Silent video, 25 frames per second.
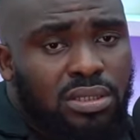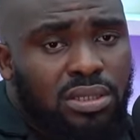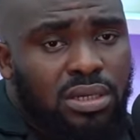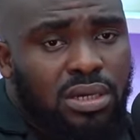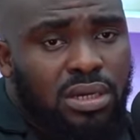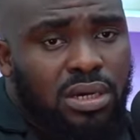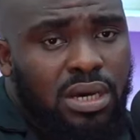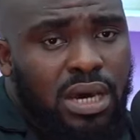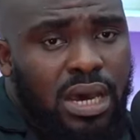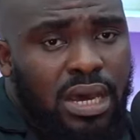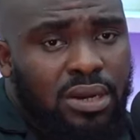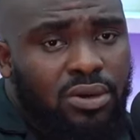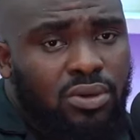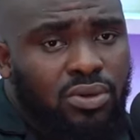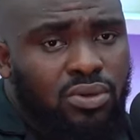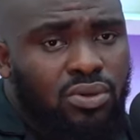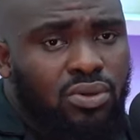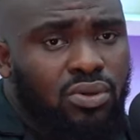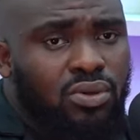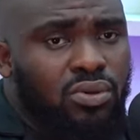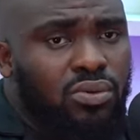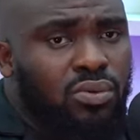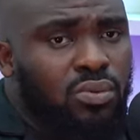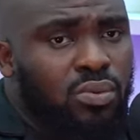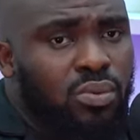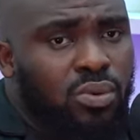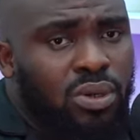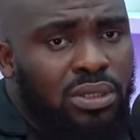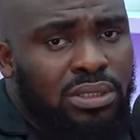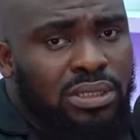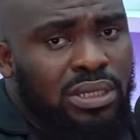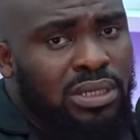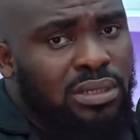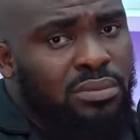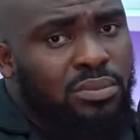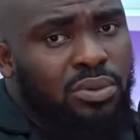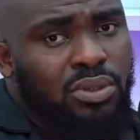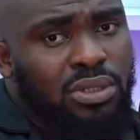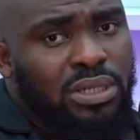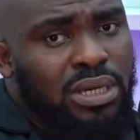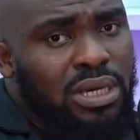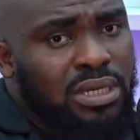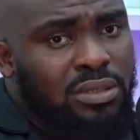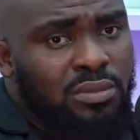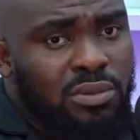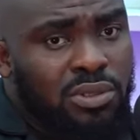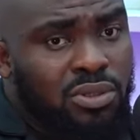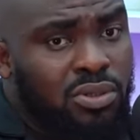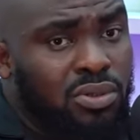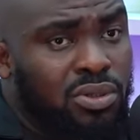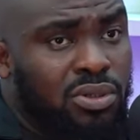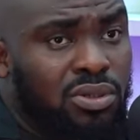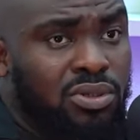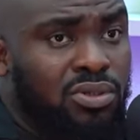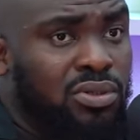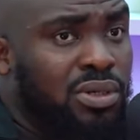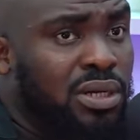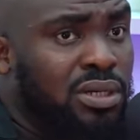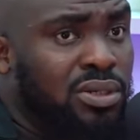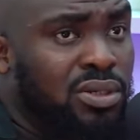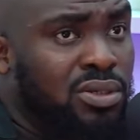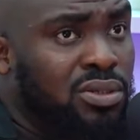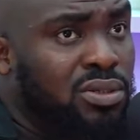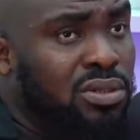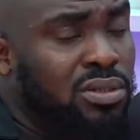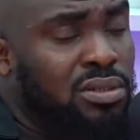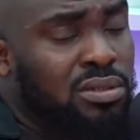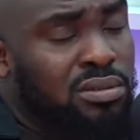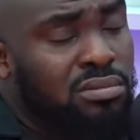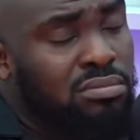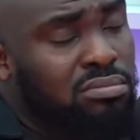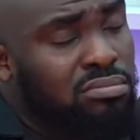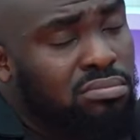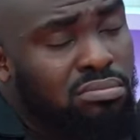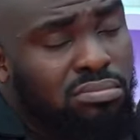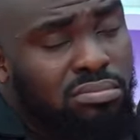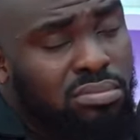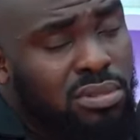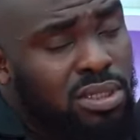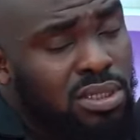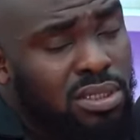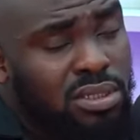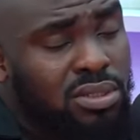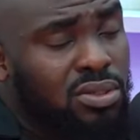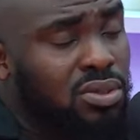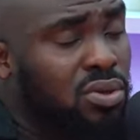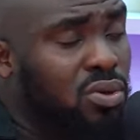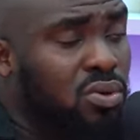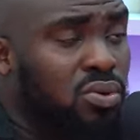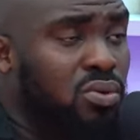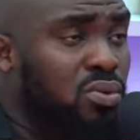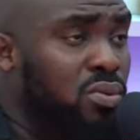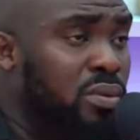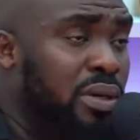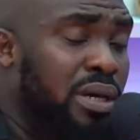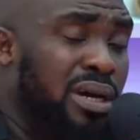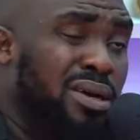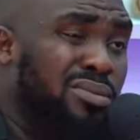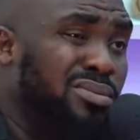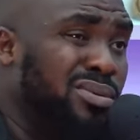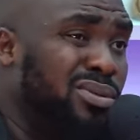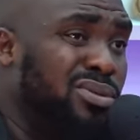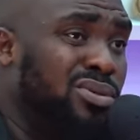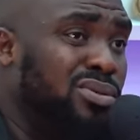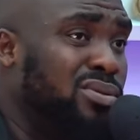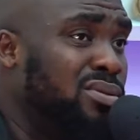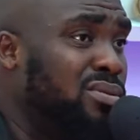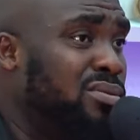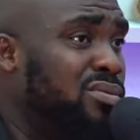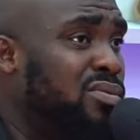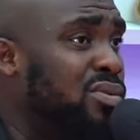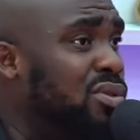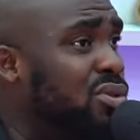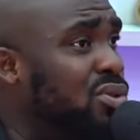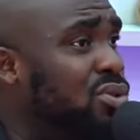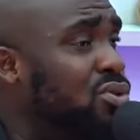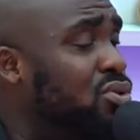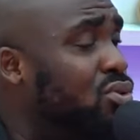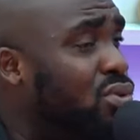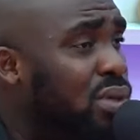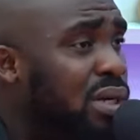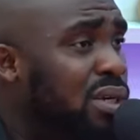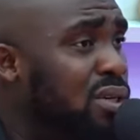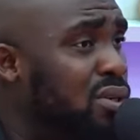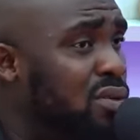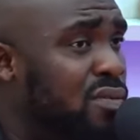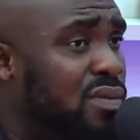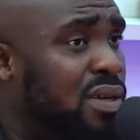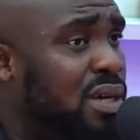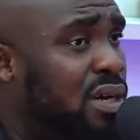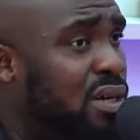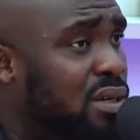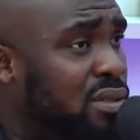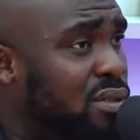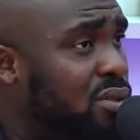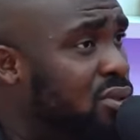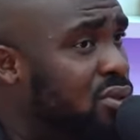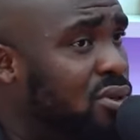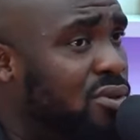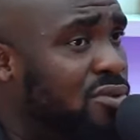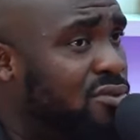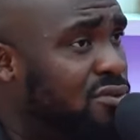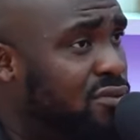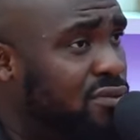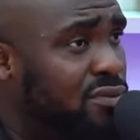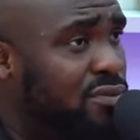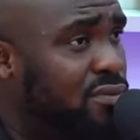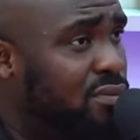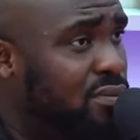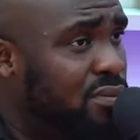I don't know what anybody has been going through. I just, this is not who we are. We don't, we don't do any of that stuff.